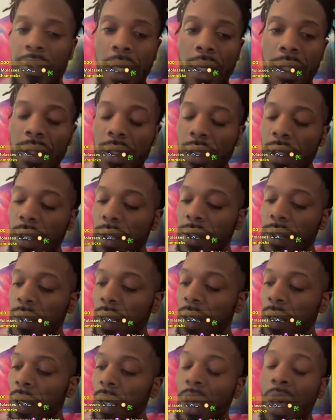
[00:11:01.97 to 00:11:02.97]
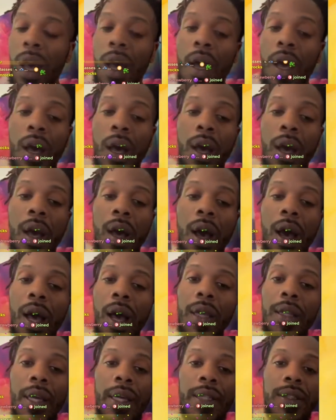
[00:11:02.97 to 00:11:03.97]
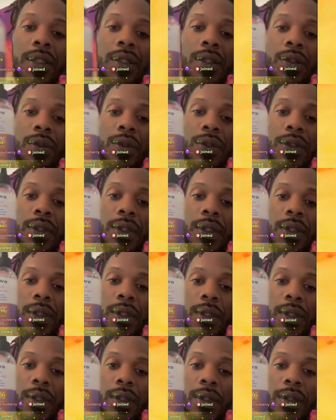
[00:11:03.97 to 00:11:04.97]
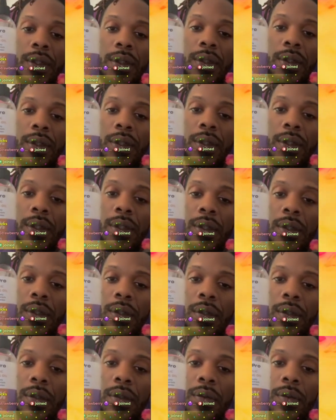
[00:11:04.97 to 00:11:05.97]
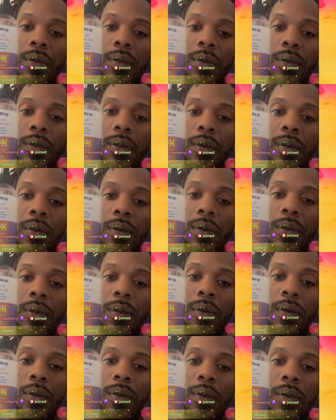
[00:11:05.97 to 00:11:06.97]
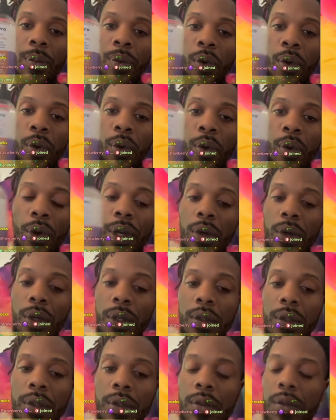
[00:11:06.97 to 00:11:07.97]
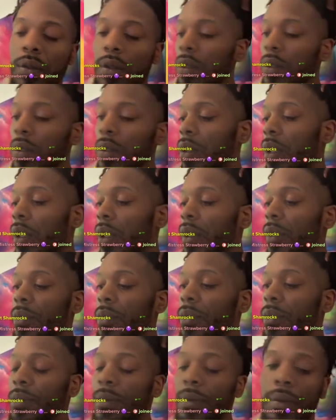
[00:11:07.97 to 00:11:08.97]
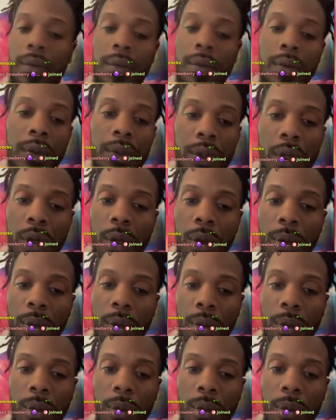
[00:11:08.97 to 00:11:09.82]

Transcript: techniques i like to use the the pouring oil or so